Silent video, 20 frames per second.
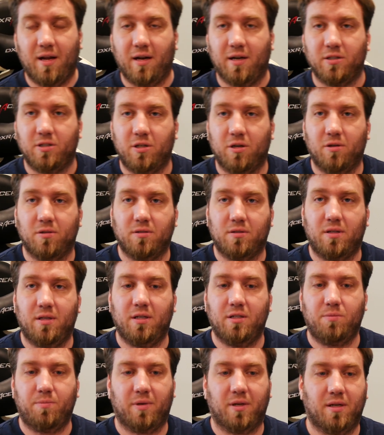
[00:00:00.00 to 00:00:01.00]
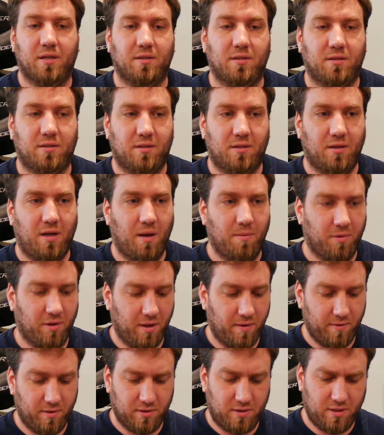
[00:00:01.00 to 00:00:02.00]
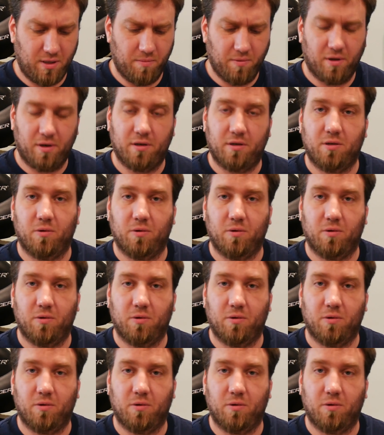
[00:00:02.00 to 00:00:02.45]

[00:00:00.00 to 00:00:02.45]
and I chose this because I believe it's similar